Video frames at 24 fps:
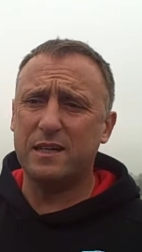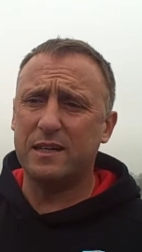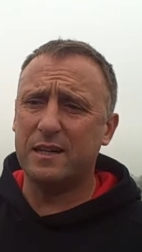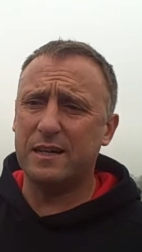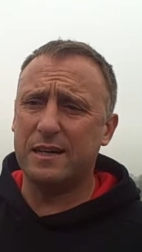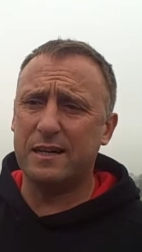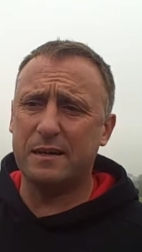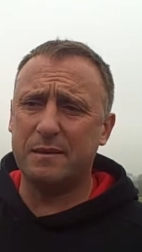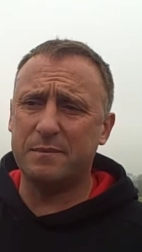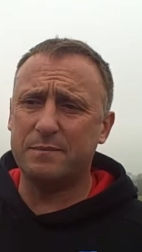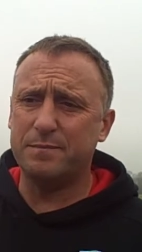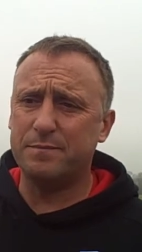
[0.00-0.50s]

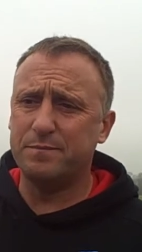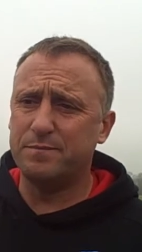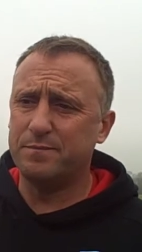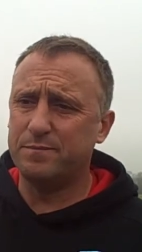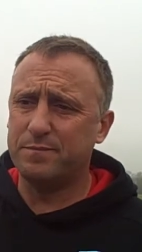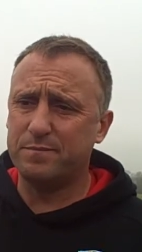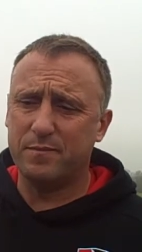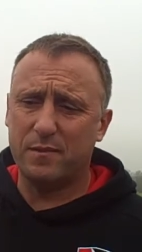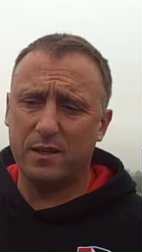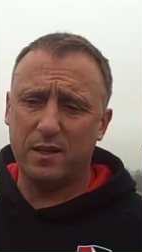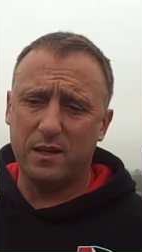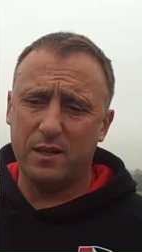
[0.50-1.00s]
yeah. Um,
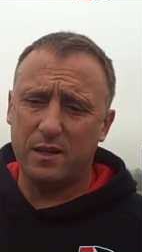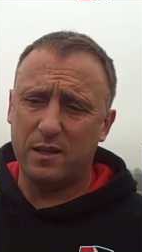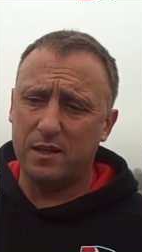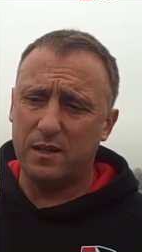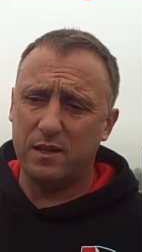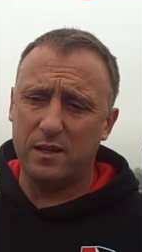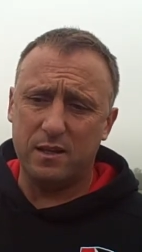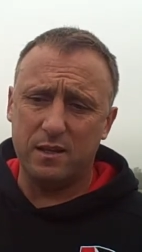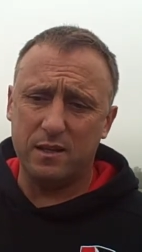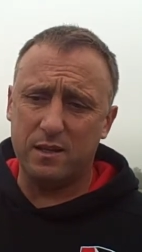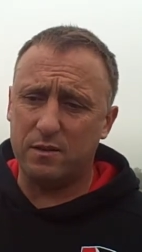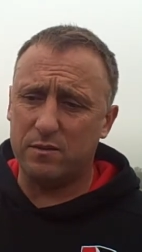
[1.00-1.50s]

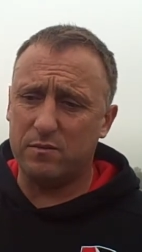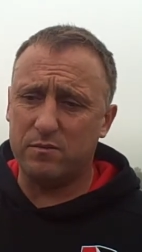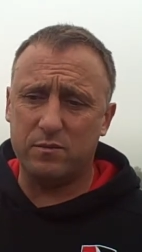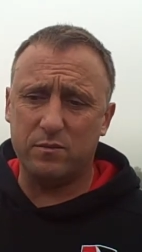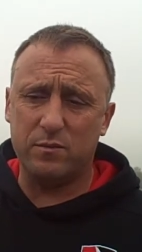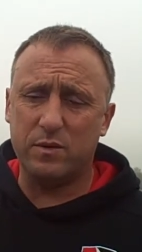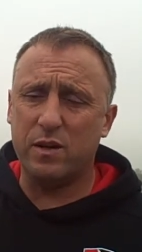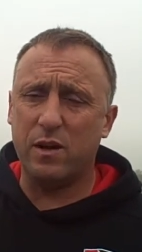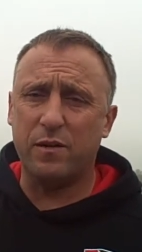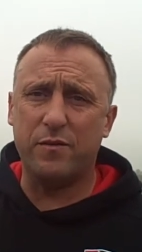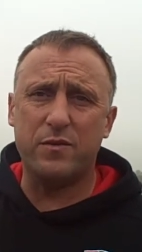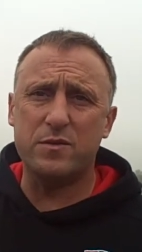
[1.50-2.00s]

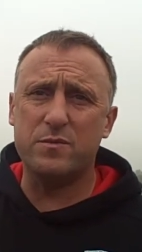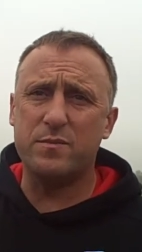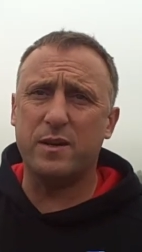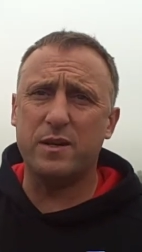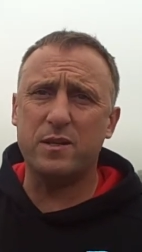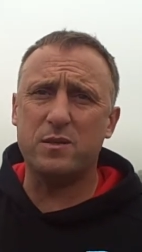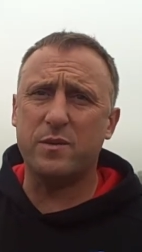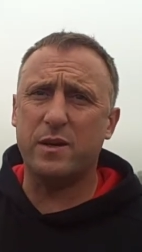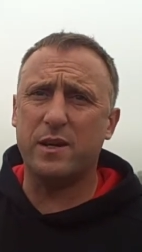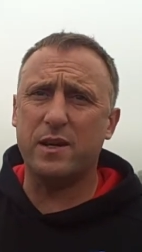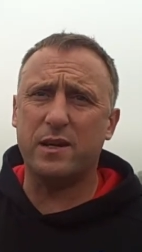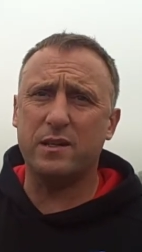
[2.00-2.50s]
we'll go for as many
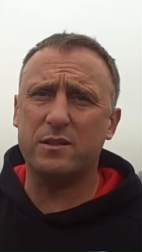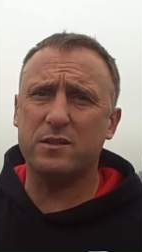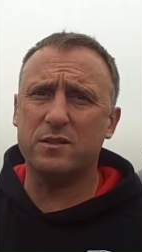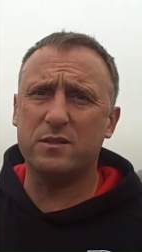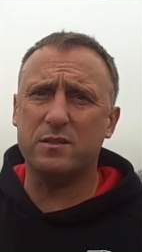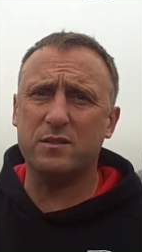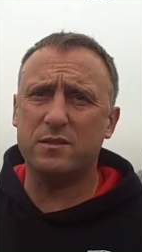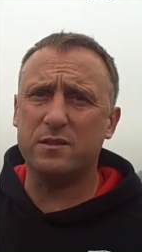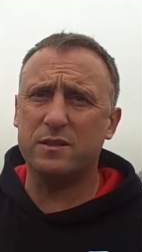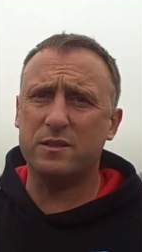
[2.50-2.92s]
as we can, John.